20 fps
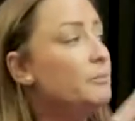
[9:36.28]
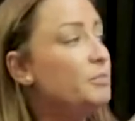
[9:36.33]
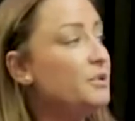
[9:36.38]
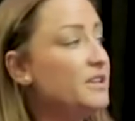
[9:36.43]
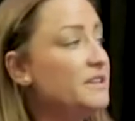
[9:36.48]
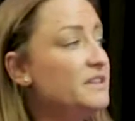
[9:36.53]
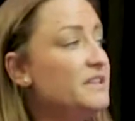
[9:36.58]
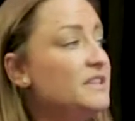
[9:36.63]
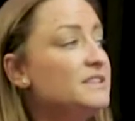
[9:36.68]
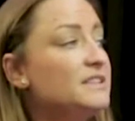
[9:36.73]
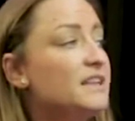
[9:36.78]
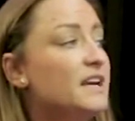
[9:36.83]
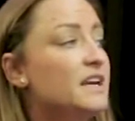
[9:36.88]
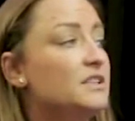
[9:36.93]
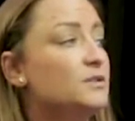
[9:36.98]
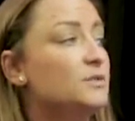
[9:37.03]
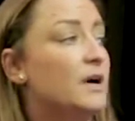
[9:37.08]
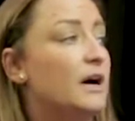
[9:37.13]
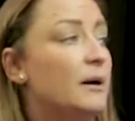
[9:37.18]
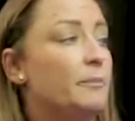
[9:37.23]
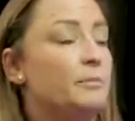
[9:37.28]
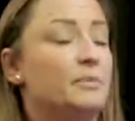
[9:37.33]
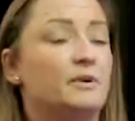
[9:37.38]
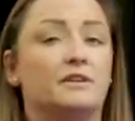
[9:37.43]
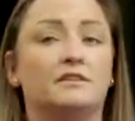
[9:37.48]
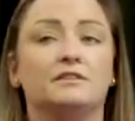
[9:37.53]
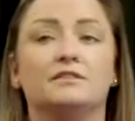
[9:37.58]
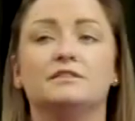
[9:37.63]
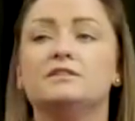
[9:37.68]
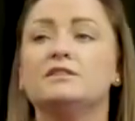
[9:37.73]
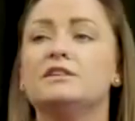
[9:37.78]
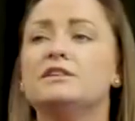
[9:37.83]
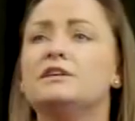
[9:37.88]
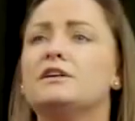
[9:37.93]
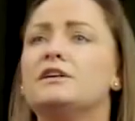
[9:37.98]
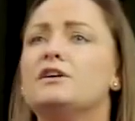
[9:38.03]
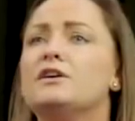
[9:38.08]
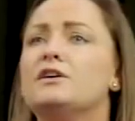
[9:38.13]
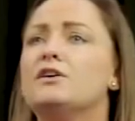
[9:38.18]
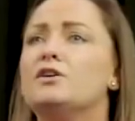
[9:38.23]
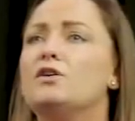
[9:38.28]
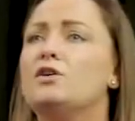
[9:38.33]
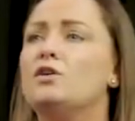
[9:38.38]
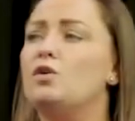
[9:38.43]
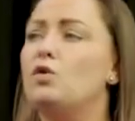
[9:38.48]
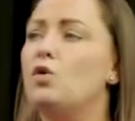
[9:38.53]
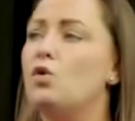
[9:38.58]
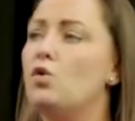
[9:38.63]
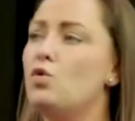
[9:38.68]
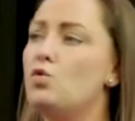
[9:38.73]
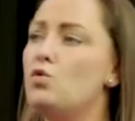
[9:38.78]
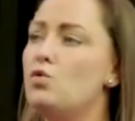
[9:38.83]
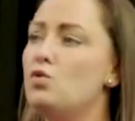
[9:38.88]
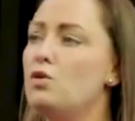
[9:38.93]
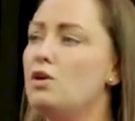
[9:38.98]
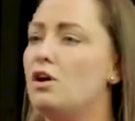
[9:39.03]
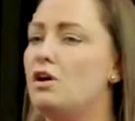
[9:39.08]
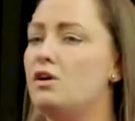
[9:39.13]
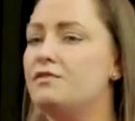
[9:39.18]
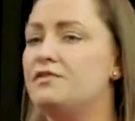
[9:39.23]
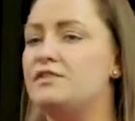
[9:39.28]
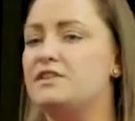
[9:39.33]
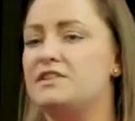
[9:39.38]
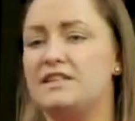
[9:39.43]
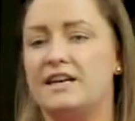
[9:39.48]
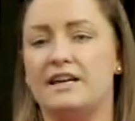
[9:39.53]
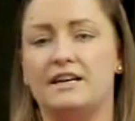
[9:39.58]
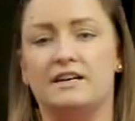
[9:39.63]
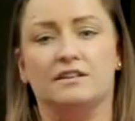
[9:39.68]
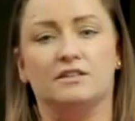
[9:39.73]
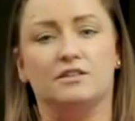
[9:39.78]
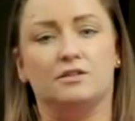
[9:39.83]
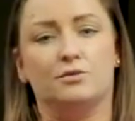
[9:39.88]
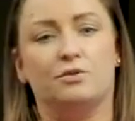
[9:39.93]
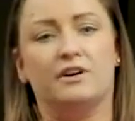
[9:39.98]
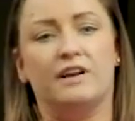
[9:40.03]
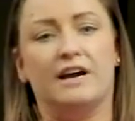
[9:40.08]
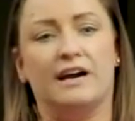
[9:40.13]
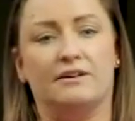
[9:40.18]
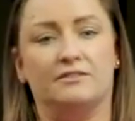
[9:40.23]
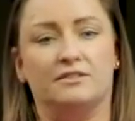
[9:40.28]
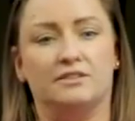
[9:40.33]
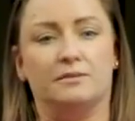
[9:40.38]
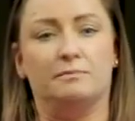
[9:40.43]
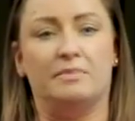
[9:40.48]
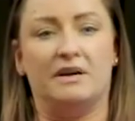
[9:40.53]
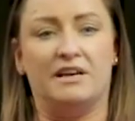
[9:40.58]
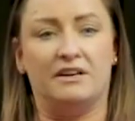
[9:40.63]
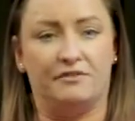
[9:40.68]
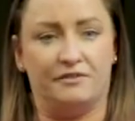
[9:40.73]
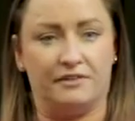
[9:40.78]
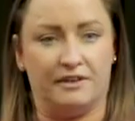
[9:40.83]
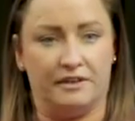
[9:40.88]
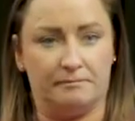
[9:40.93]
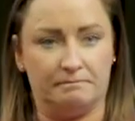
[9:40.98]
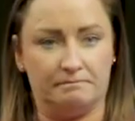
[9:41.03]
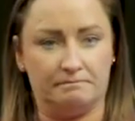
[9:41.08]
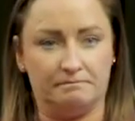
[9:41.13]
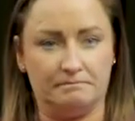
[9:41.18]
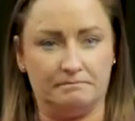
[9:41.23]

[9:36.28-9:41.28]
But in this case, what happened, all of the tenants were on housing benefit.